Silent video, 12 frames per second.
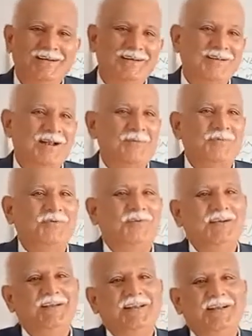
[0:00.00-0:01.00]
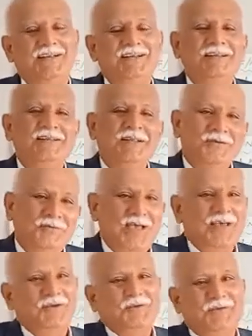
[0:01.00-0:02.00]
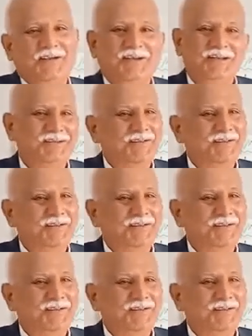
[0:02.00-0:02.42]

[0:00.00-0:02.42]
cropped field and fallow field.